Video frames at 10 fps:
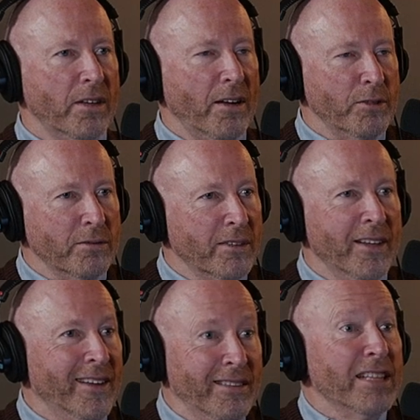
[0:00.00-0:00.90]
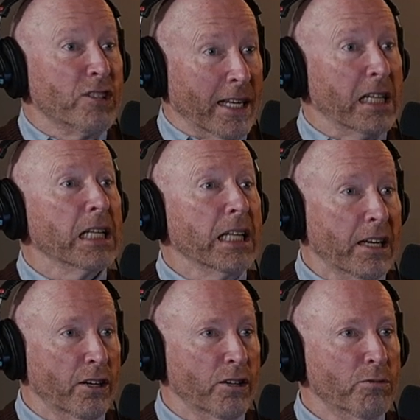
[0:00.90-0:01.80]
I mean, things like
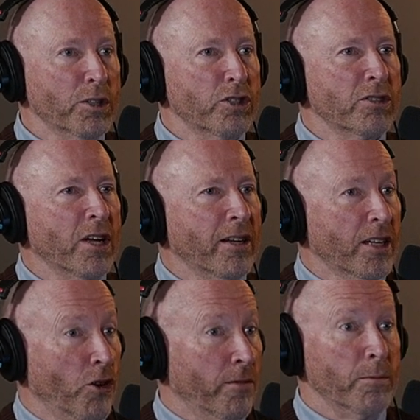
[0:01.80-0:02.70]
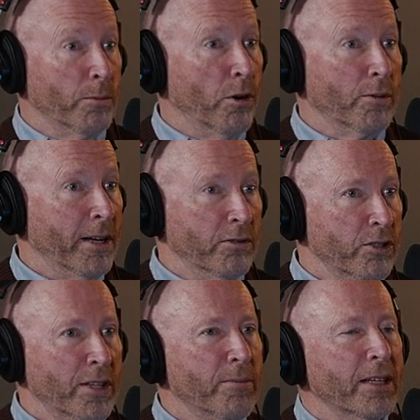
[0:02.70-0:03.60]
CLEAR, which is not a government program, I don't
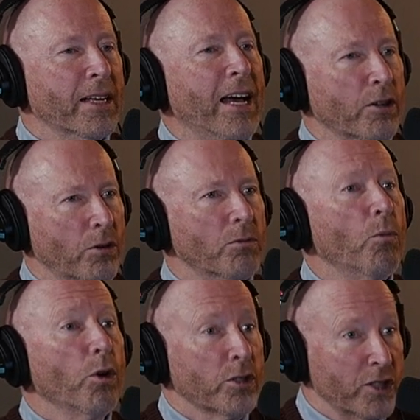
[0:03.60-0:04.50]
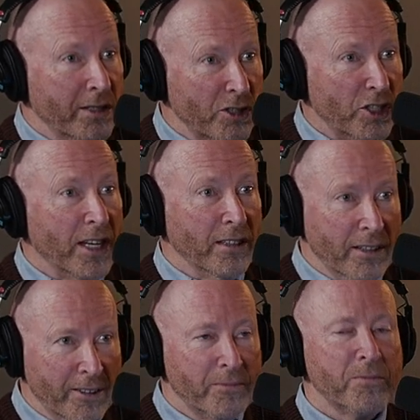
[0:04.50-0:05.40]
understand, but no. it kind of works in sync, yeah.